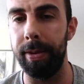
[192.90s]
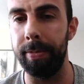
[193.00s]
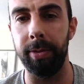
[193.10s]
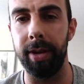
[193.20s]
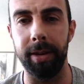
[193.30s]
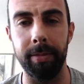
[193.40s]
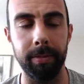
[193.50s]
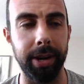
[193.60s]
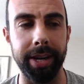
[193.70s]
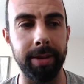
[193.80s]

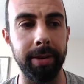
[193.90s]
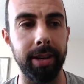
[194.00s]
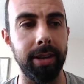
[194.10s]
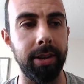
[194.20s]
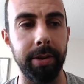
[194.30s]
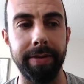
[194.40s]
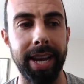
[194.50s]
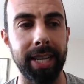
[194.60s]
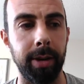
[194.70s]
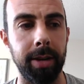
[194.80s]
wanting to
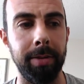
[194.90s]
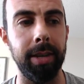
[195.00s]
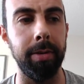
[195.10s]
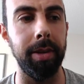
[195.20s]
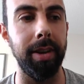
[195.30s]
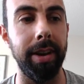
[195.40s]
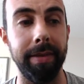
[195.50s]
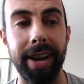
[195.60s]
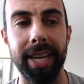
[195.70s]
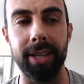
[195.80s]
invest, wanting me to be an
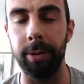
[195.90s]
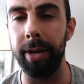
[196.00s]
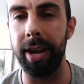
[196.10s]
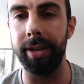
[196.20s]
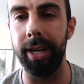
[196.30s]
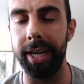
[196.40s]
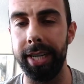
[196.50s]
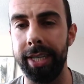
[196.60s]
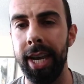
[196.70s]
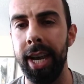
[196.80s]
advisor, whatever it
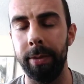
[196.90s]
is.